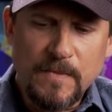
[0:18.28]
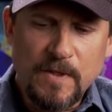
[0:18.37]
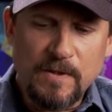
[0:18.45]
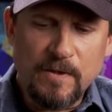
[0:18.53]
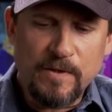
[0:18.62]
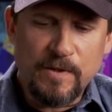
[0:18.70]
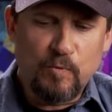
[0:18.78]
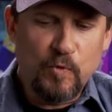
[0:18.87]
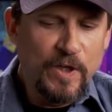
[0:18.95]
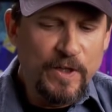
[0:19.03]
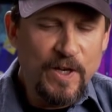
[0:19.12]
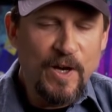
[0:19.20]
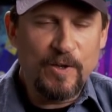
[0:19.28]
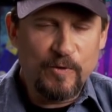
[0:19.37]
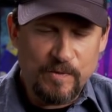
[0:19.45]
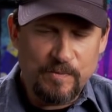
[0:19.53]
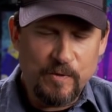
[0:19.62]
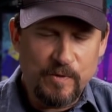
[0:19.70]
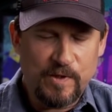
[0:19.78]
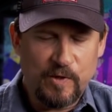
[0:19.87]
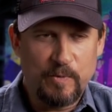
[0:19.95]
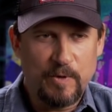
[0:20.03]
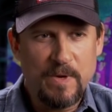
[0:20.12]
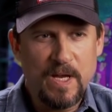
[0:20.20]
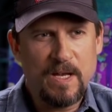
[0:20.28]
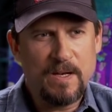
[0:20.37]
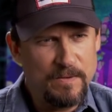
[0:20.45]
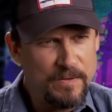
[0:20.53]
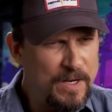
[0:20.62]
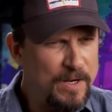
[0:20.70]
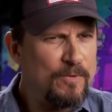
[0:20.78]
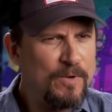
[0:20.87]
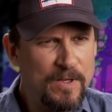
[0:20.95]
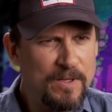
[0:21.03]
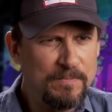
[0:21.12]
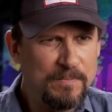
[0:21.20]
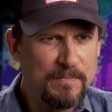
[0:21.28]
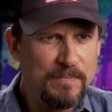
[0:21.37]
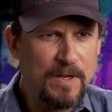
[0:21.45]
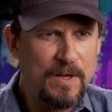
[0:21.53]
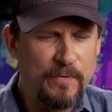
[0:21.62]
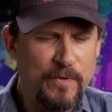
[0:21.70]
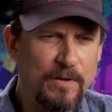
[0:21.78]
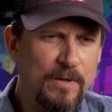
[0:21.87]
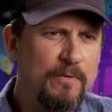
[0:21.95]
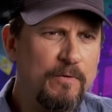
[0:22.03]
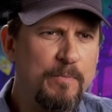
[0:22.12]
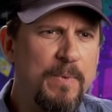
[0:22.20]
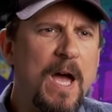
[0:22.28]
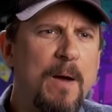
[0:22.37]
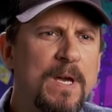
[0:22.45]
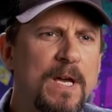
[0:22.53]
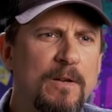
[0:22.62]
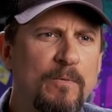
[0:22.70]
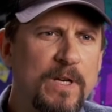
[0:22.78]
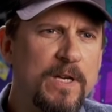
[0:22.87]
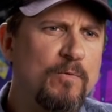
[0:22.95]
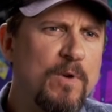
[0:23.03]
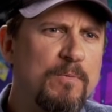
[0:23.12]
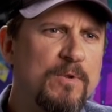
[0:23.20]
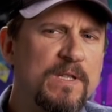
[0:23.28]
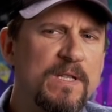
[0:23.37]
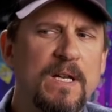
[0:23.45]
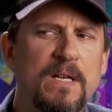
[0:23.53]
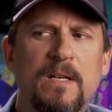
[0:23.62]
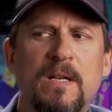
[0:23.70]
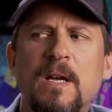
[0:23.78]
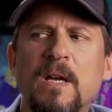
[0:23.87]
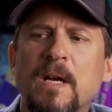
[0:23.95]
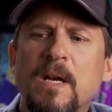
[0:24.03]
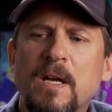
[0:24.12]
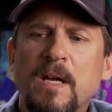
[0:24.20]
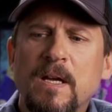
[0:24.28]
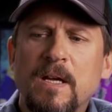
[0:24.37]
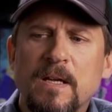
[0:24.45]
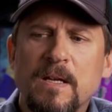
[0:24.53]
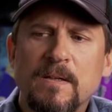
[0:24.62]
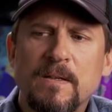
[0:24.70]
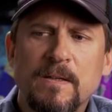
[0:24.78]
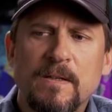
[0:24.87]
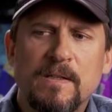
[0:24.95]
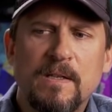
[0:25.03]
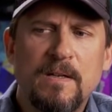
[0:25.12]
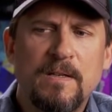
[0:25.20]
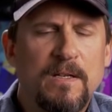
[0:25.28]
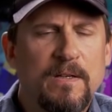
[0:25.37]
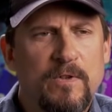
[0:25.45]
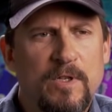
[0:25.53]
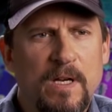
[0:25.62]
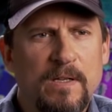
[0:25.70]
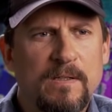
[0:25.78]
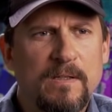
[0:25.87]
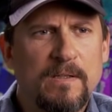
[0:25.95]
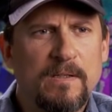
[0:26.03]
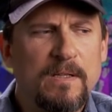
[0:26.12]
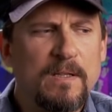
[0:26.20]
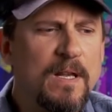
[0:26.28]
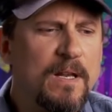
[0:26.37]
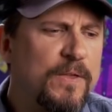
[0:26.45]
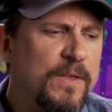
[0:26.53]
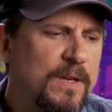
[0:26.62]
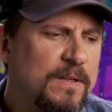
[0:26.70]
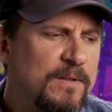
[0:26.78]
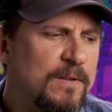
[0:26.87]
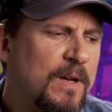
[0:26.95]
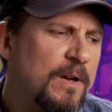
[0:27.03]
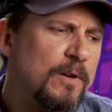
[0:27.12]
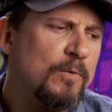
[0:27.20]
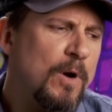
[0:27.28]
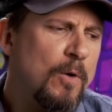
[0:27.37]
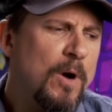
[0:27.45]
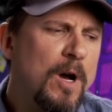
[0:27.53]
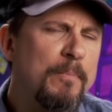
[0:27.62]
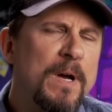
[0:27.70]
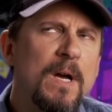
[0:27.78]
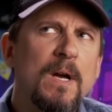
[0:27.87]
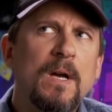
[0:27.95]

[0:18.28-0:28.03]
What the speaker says: As I was really young, it was Superman. Then I really kind of fell in love with Batman and what he represented and this idea of justice. And then I think as you kind of grow up,